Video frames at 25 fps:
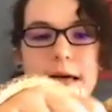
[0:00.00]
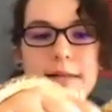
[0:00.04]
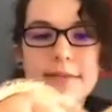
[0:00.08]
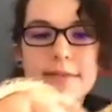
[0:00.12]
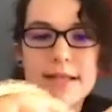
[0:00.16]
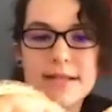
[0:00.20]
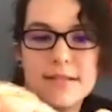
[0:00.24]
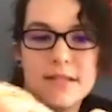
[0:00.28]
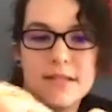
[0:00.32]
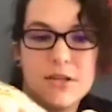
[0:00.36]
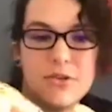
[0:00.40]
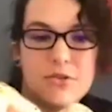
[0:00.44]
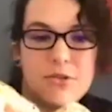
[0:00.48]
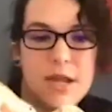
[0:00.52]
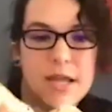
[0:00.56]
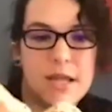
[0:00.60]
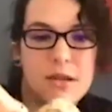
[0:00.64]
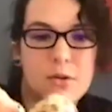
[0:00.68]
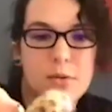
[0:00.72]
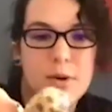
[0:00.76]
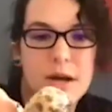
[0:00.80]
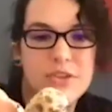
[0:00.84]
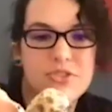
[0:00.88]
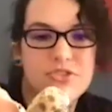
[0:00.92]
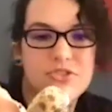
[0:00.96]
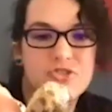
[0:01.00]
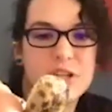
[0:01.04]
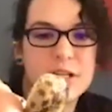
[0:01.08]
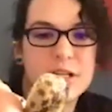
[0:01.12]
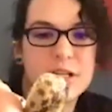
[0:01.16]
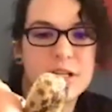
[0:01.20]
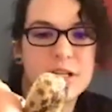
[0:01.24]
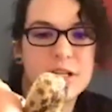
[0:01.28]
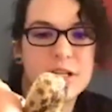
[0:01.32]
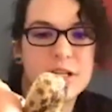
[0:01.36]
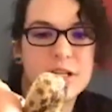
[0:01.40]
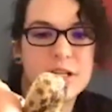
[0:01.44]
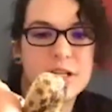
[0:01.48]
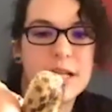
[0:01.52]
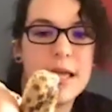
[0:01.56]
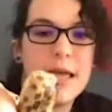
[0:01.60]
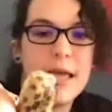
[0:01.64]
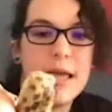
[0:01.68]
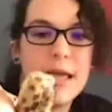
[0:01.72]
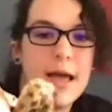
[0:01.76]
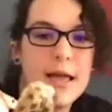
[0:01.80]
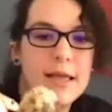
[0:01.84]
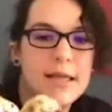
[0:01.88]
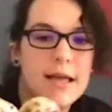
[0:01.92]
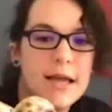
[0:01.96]
that's a great question.
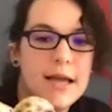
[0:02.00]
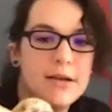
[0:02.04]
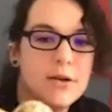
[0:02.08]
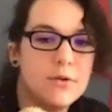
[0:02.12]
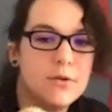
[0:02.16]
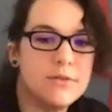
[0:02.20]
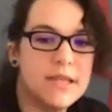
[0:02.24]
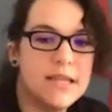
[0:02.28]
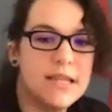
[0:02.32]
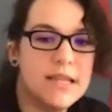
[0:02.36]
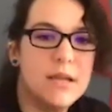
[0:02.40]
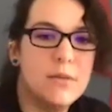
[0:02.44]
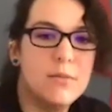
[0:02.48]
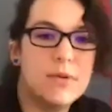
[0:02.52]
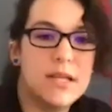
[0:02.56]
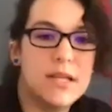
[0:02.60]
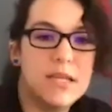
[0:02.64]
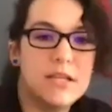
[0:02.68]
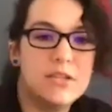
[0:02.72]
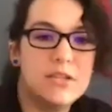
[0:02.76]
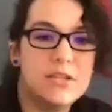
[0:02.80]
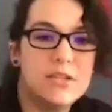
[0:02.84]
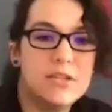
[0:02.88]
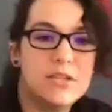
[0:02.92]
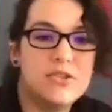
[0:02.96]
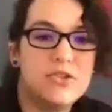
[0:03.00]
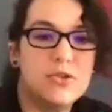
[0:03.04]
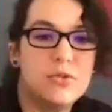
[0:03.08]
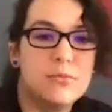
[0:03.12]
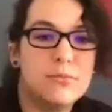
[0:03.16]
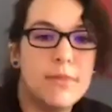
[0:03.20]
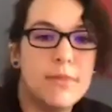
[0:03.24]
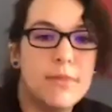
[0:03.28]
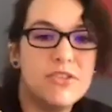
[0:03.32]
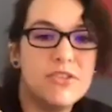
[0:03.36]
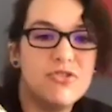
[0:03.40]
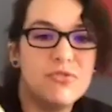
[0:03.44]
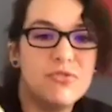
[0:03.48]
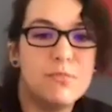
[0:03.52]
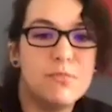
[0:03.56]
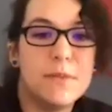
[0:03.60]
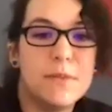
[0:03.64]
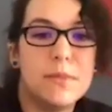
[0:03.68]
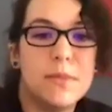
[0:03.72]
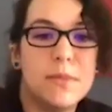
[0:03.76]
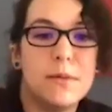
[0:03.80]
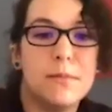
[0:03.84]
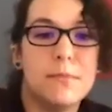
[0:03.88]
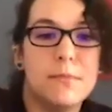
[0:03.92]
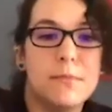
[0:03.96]
I don't think he would eat too much, but
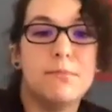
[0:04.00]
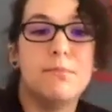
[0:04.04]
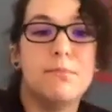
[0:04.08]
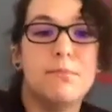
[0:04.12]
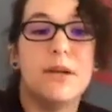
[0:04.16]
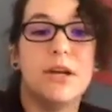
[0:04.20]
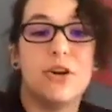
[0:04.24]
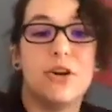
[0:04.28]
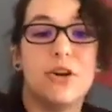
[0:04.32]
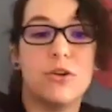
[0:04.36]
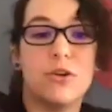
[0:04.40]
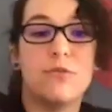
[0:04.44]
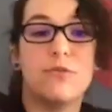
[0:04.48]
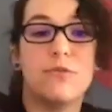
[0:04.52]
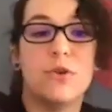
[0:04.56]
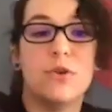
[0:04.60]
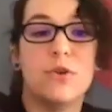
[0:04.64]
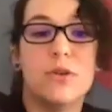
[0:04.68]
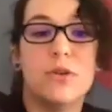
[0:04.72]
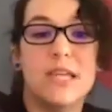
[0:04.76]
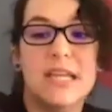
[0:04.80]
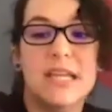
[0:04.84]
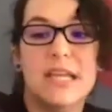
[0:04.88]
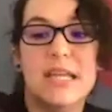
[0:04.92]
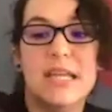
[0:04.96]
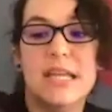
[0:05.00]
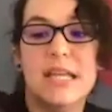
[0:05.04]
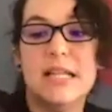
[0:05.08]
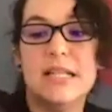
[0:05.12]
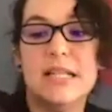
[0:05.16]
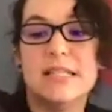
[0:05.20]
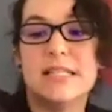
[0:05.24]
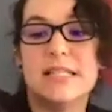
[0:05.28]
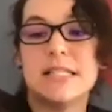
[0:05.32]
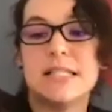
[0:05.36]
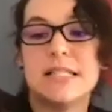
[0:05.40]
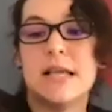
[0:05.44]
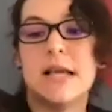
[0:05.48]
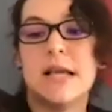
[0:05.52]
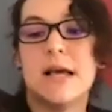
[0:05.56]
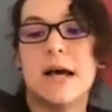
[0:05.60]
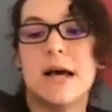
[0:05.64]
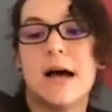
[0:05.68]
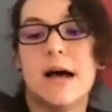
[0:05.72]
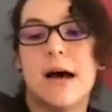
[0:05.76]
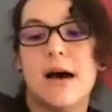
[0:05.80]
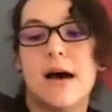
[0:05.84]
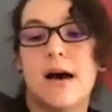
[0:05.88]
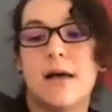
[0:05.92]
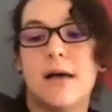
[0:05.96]
the bigger food he eats,
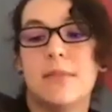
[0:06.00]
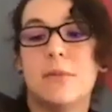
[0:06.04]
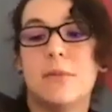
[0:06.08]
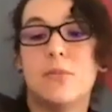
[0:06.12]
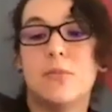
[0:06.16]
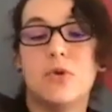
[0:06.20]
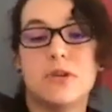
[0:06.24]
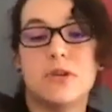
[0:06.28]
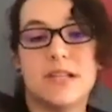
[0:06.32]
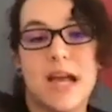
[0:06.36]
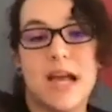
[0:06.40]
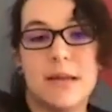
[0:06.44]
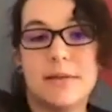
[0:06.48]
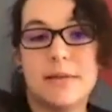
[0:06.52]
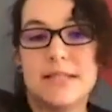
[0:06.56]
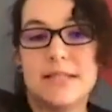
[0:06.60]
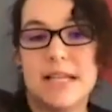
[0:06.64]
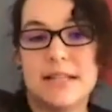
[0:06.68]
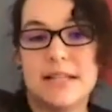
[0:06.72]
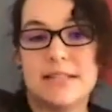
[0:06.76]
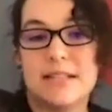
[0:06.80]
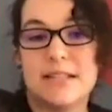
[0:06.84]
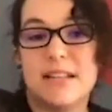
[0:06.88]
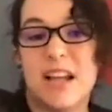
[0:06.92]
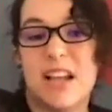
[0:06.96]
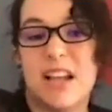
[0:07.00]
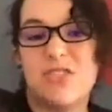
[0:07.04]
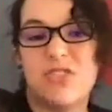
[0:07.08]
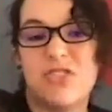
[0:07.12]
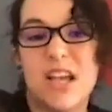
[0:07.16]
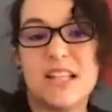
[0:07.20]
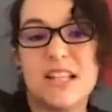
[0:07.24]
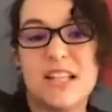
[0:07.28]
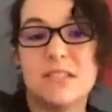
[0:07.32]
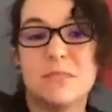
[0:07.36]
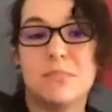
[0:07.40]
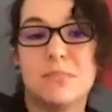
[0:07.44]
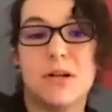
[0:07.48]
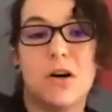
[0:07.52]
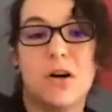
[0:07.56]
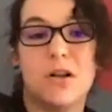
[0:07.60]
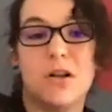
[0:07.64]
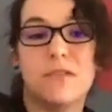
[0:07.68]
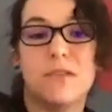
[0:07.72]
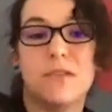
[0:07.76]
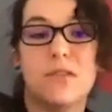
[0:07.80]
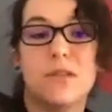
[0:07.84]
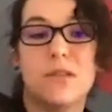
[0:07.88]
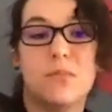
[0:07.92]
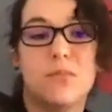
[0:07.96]
the more time it takes to digest, but
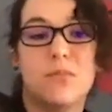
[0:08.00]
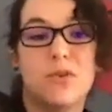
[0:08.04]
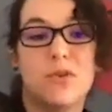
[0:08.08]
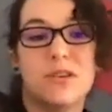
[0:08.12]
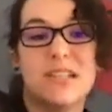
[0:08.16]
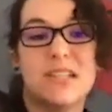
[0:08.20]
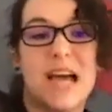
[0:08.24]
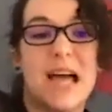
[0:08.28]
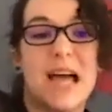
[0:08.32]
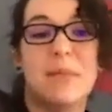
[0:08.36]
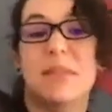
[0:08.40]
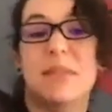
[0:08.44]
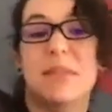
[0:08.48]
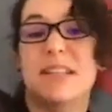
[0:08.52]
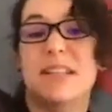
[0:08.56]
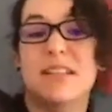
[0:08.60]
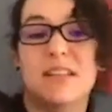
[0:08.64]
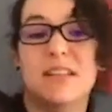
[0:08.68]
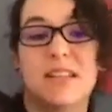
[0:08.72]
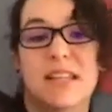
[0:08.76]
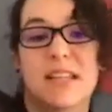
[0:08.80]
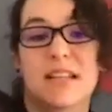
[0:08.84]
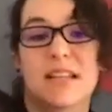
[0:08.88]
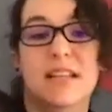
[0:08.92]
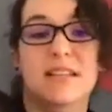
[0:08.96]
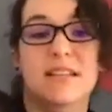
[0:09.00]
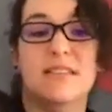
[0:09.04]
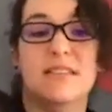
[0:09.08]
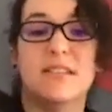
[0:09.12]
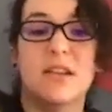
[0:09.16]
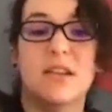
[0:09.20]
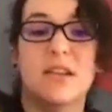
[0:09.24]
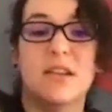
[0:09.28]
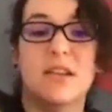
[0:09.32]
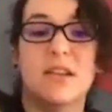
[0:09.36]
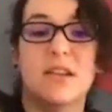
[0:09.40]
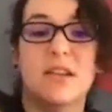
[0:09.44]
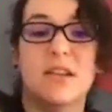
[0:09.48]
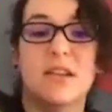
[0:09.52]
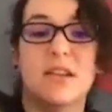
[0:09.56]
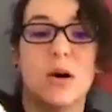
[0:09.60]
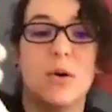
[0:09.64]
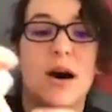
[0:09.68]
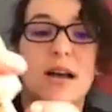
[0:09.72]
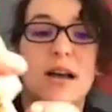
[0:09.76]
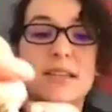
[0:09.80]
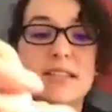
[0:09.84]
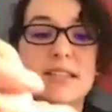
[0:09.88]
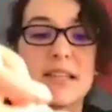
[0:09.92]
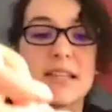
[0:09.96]
also the more time until he needs to go
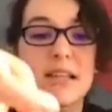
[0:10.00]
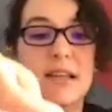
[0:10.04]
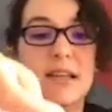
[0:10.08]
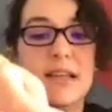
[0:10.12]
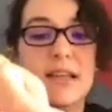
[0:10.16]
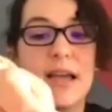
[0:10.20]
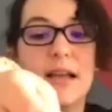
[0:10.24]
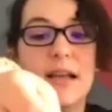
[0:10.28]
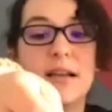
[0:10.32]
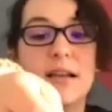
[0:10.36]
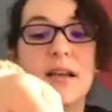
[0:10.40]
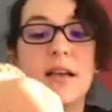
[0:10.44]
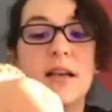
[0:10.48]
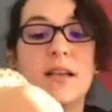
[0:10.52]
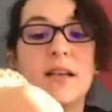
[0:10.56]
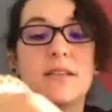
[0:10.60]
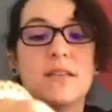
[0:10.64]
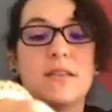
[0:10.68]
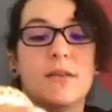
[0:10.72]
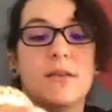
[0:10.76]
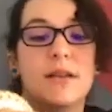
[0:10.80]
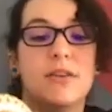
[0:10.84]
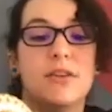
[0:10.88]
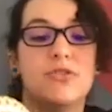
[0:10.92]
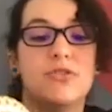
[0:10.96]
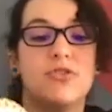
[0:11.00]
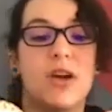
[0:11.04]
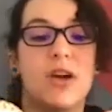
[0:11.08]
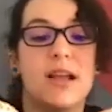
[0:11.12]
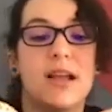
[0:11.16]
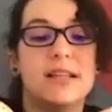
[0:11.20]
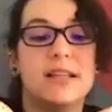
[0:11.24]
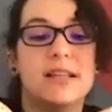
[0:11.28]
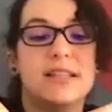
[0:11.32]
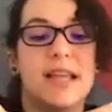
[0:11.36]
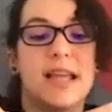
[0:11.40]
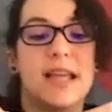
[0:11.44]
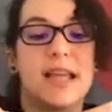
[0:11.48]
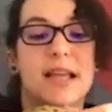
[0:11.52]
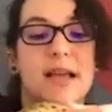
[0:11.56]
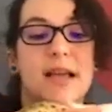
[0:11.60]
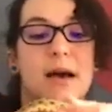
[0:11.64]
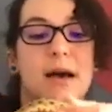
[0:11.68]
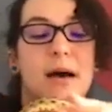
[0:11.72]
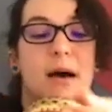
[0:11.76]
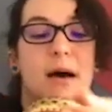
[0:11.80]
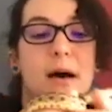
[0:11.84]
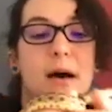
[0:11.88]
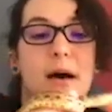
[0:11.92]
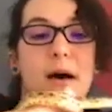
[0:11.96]
hunting again. So he'll try to take
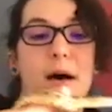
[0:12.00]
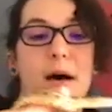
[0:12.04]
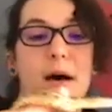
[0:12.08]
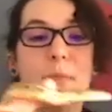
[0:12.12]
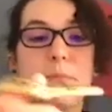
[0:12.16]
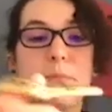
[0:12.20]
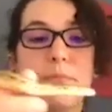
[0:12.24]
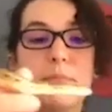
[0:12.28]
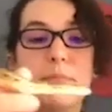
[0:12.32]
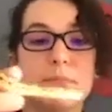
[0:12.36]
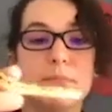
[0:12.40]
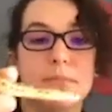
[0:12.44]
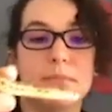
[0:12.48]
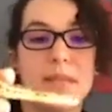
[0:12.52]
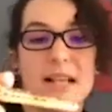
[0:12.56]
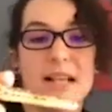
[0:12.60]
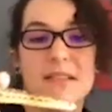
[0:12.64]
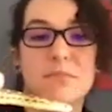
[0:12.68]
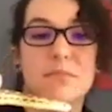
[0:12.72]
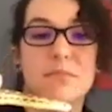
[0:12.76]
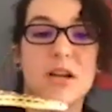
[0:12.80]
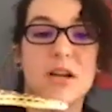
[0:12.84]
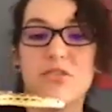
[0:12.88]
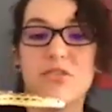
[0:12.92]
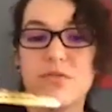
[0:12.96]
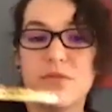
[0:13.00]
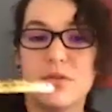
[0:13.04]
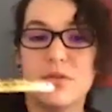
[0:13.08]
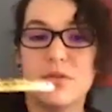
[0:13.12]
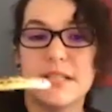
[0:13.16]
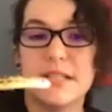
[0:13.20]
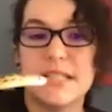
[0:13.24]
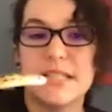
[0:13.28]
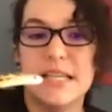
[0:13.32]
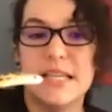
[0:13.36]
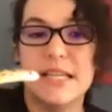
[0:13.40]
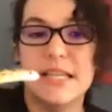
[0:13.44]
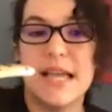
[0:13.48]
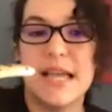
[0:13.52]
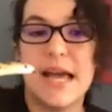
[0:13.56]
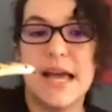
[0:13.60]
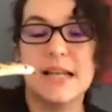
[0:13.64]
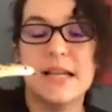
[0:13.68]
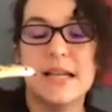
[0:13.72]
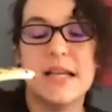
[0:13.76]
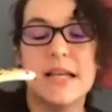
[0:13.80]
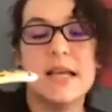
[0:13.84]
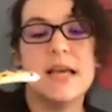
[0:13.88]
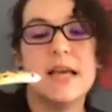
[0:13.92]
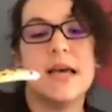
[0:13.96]
as much food as he
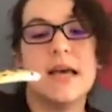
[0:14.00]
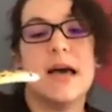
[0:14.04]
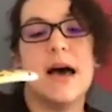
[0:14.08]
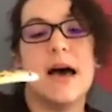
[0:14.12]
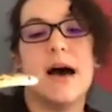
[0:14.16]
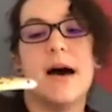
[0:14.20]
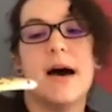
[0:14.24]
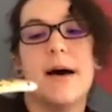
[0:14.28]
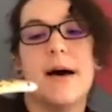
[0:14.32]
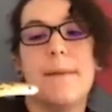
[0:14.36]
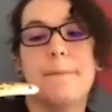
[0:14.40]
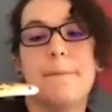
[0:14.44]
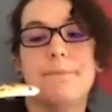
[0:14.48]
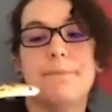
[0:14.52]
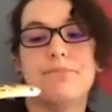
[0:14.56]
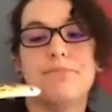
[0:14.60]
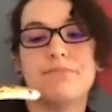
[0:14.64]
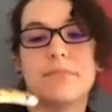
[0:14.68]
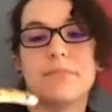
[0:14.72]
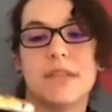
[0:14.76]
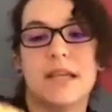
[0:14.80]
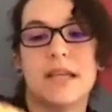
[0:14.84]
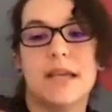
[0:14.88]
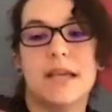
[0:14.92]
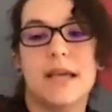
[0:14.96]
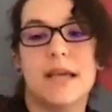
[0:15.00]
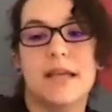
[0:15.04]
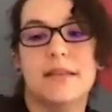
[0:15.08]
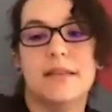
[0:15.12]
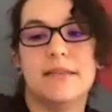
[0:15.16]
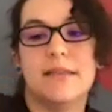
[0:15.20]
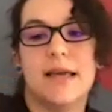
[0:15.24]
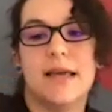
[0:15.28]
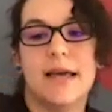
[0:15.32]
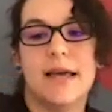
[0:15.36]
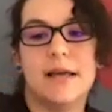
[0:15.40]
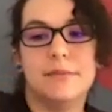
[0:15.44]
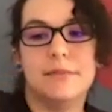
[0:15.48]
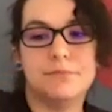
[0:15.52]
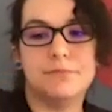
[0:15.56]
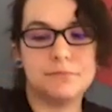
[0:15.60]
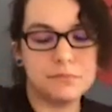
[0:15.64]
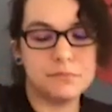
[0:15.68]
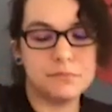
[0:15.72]
can, and then